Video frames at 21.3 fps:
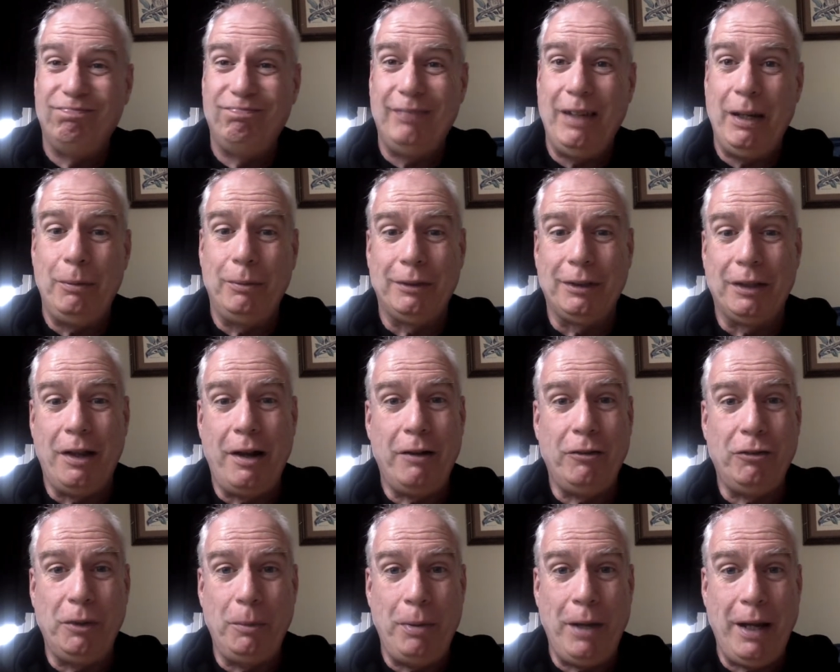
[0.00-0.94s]
it was
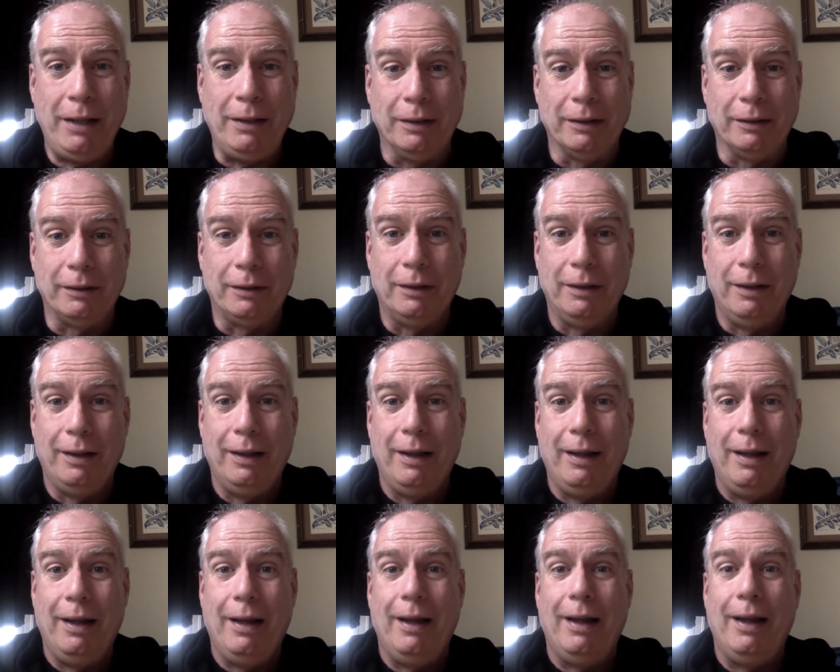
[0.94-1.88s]
largely painless.
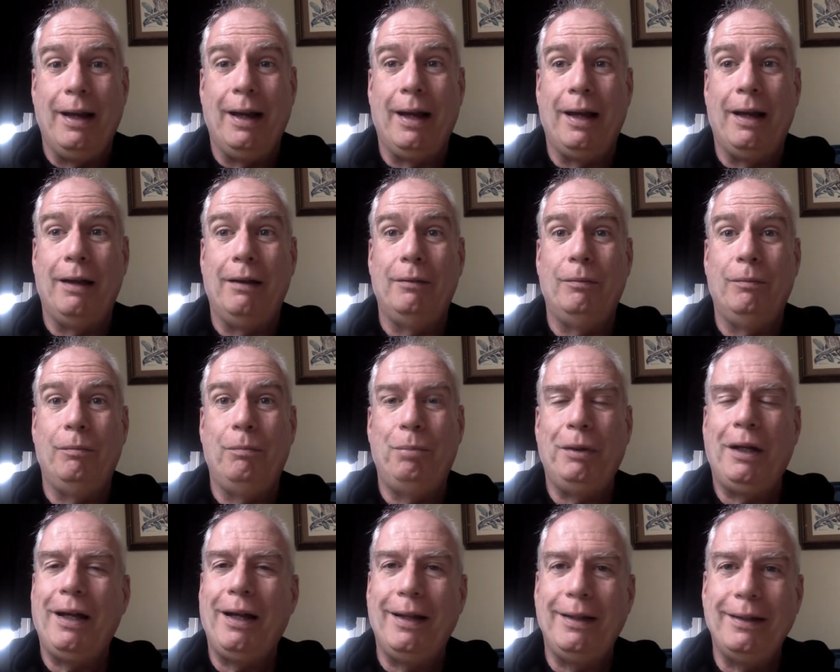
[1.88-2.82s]
Uh,
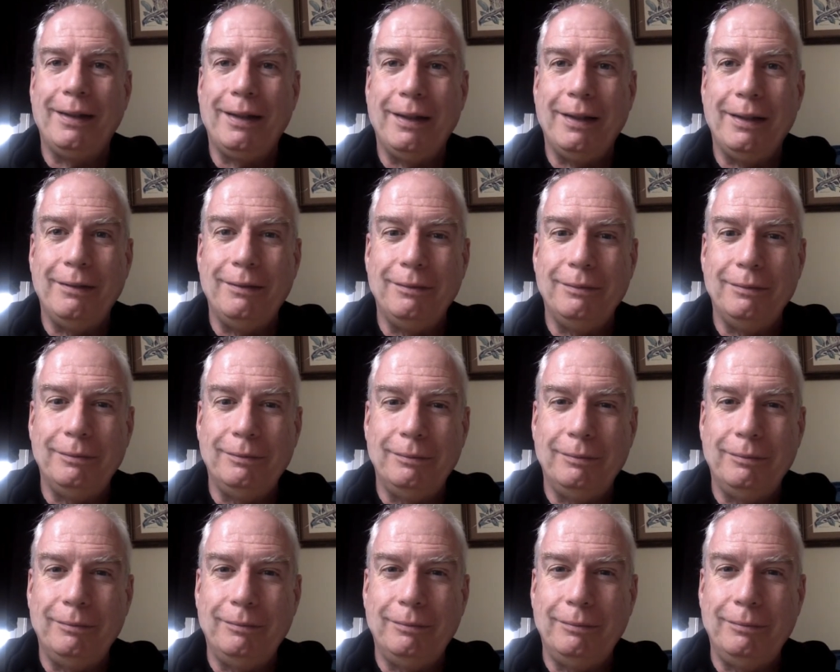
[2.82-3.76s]
but
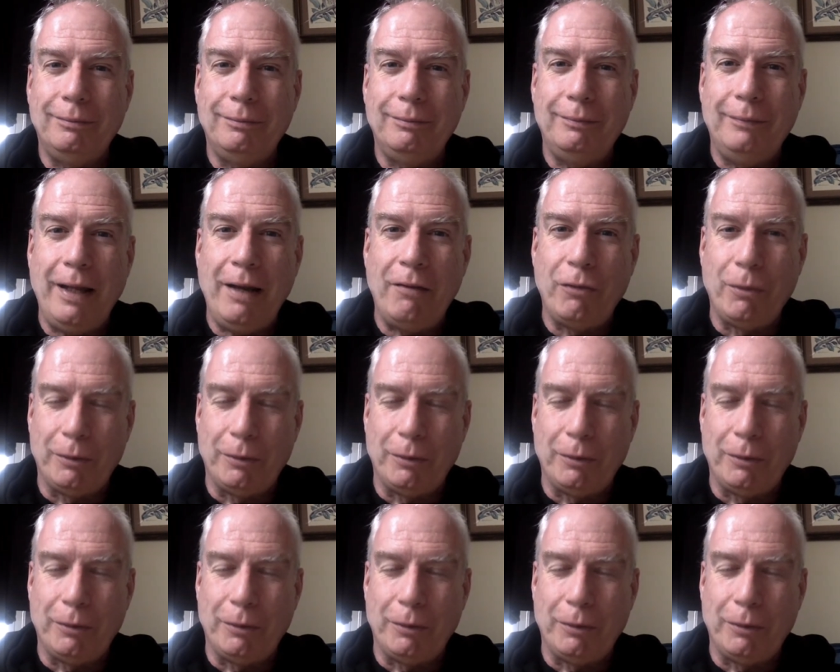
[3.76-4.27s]
every